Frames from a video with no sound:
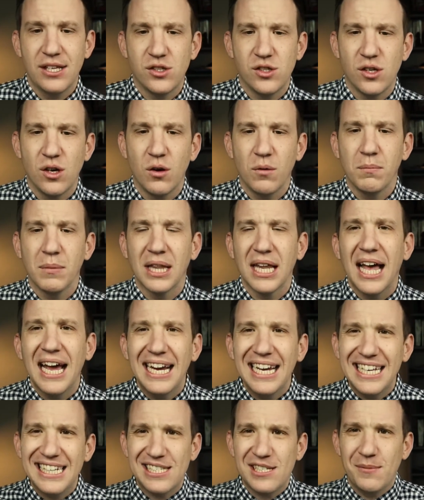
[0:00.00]
So
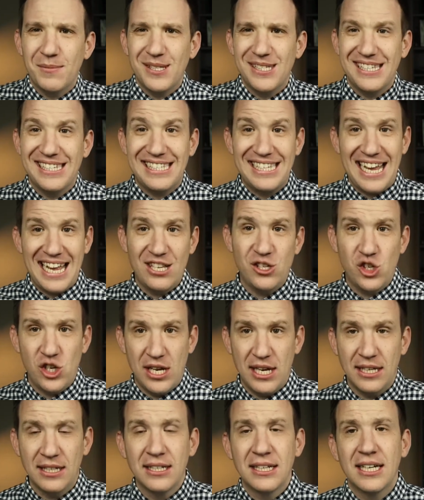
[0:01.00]
maligning someone's
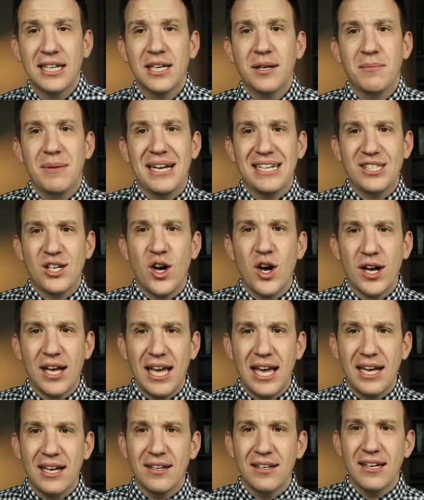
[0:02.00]
intention by
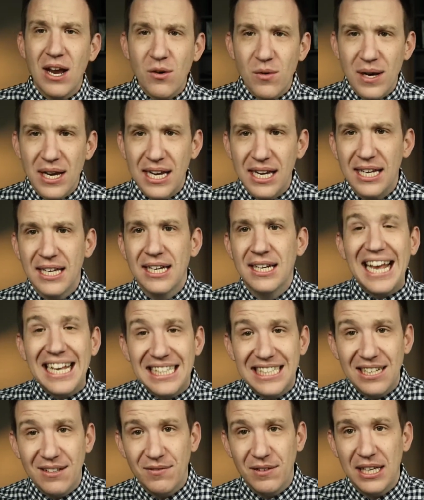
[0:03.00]
talking very
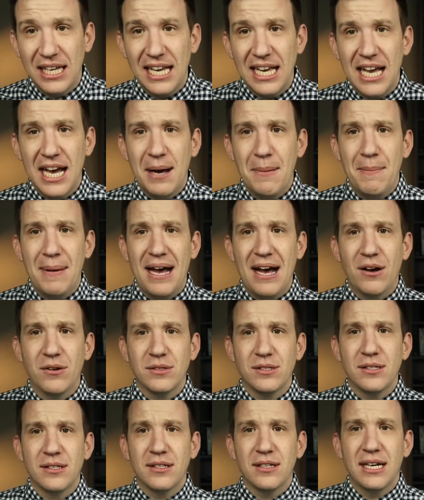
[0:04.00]
negatively
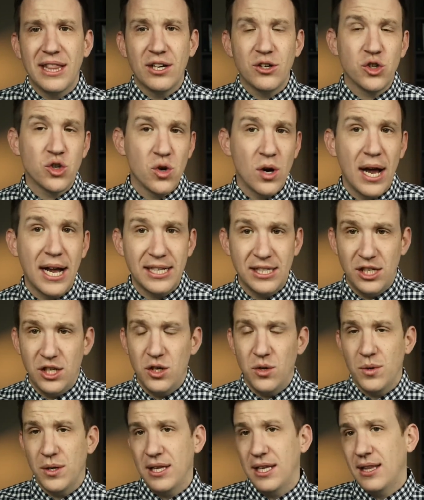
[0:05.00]
about what they're trying to
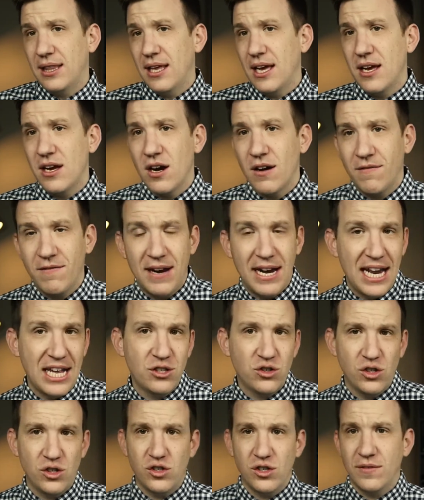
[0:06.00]
do or that they are
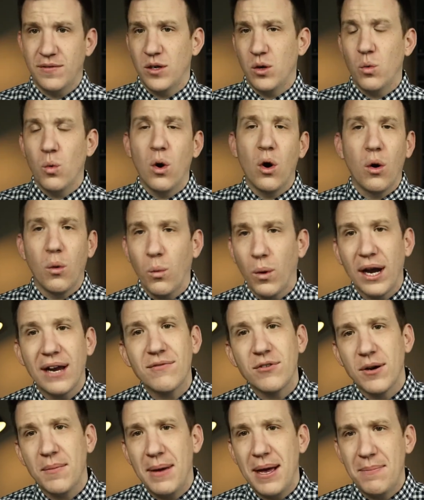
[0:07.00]
financially driven or
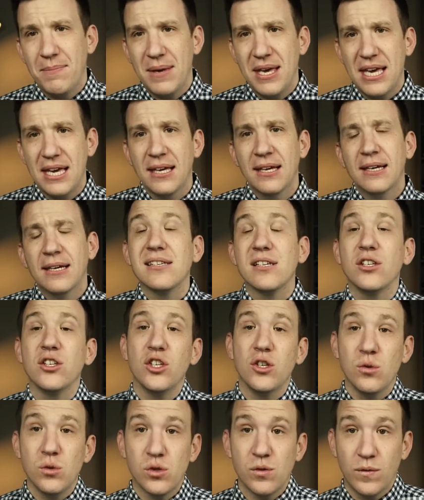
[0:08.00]
whatever it might be, isn't
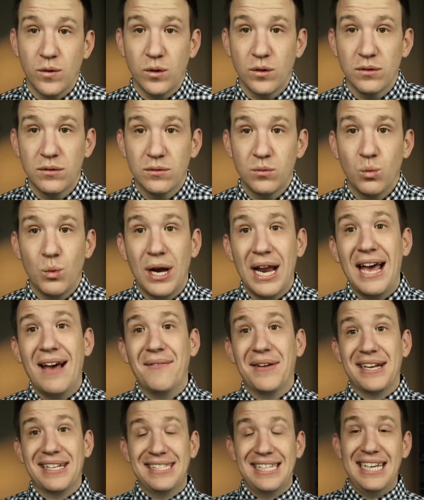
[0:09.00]
useful when
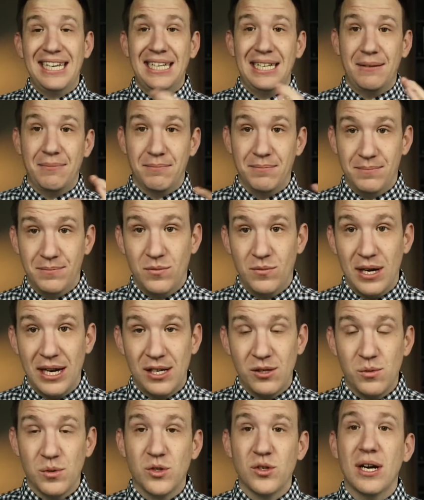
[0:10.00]
having a team, right?
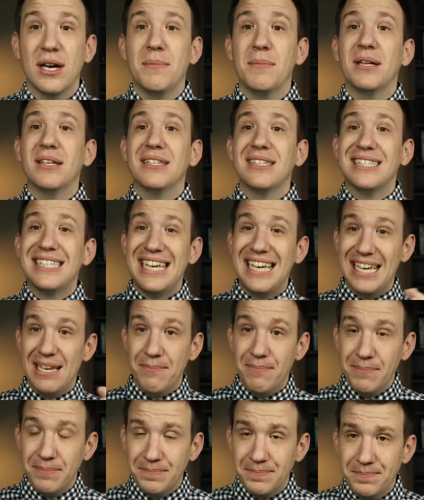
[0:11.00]
Because we're trying to build a
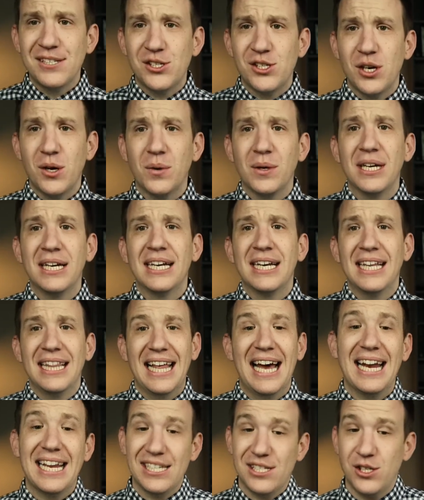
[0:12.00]
team. And so
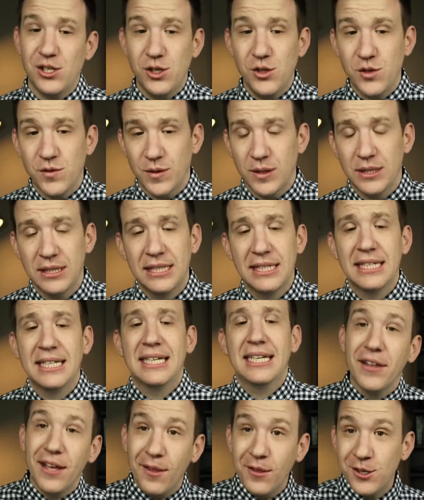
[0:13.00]
that isn't useful.
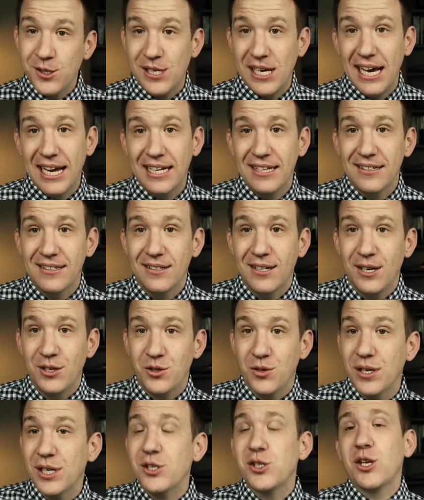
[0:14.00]
On the other side, a
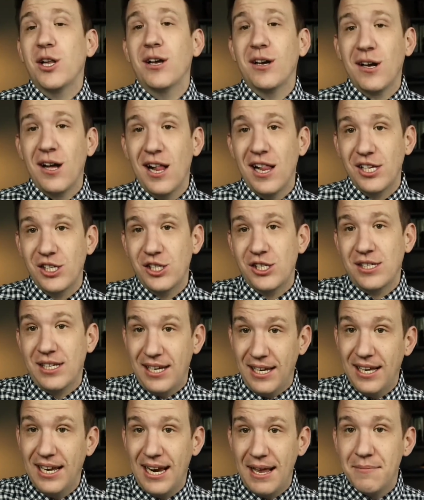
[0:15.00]
traditional oncologist,
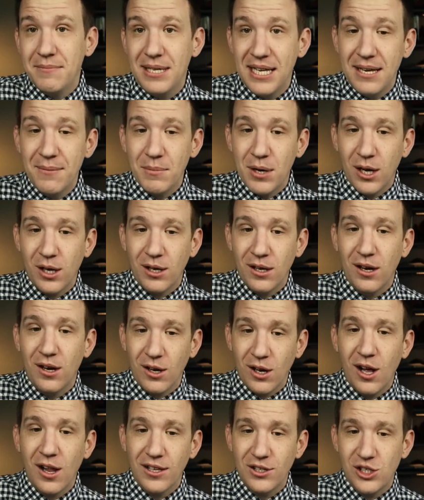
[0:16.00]
an MD
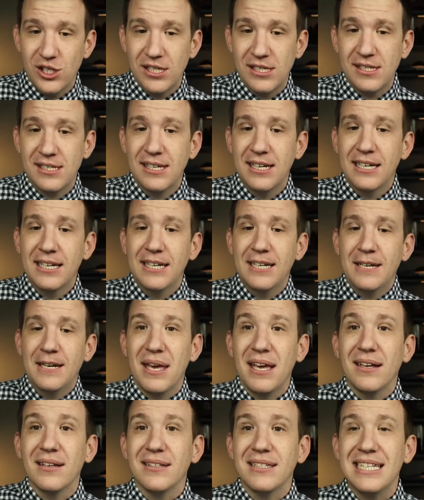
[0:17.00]
oncologist,
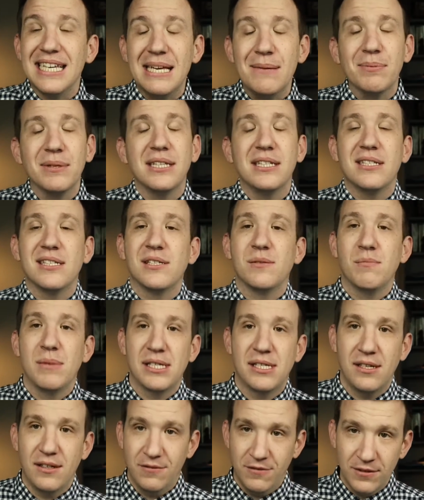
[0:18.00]
being deeply
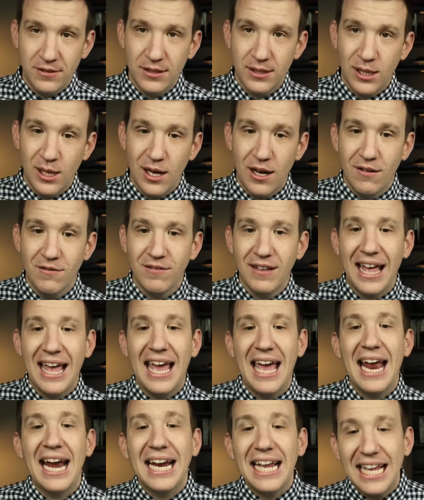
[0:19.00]
dismissive of
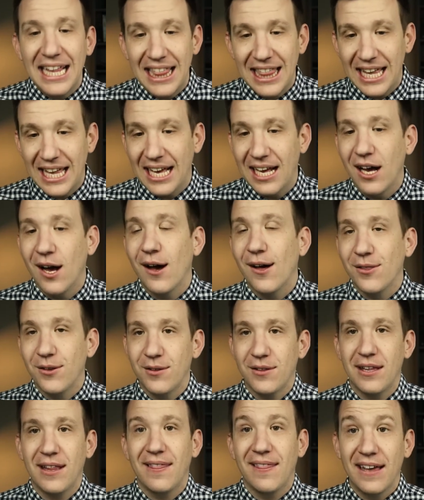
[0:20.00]
anything
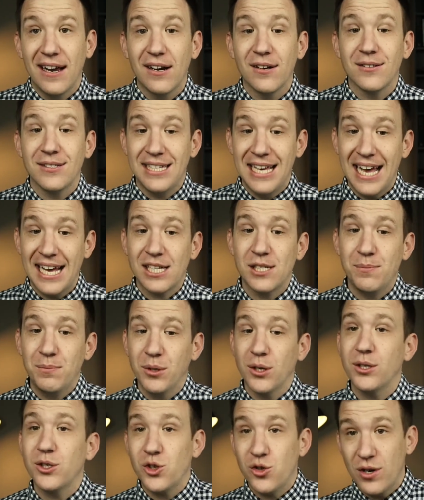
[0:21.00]
other than their
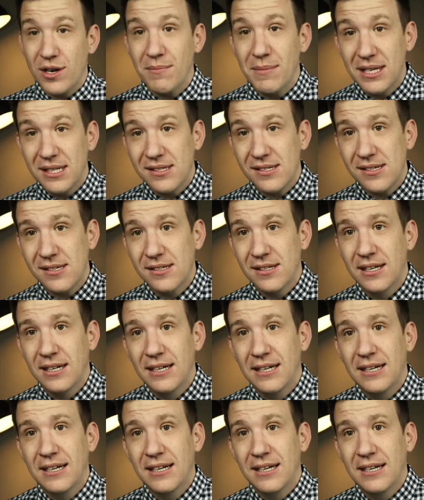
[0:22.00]
textbook treatments